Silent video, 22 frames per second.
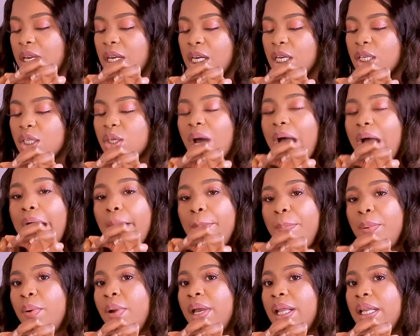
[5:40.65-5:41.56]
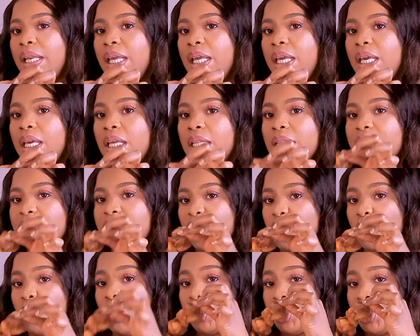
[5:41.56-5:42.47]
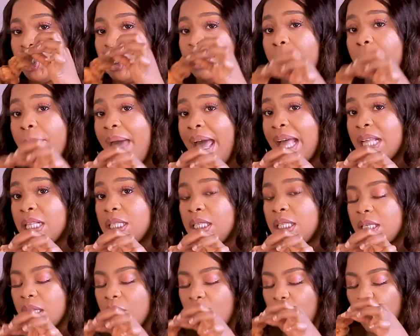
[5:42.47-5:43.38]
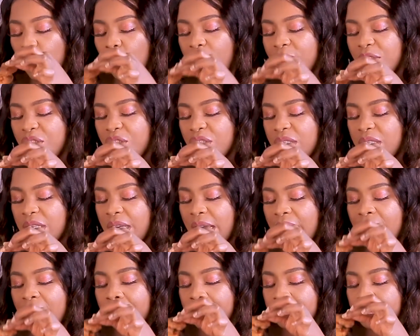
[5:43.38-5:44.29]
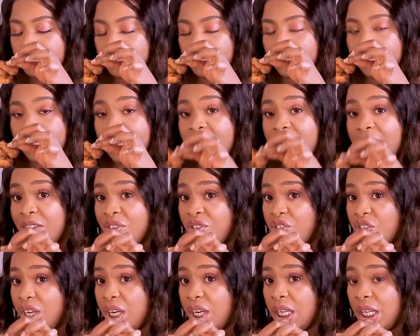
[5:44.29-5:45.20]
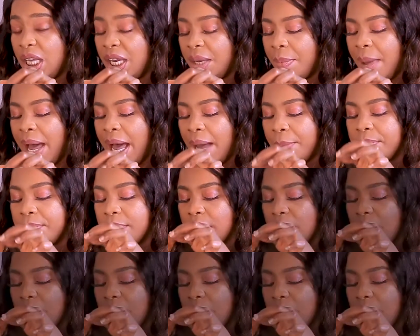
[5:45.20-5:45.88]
So apparently this is what she meant when she said 10 chicken kebabs.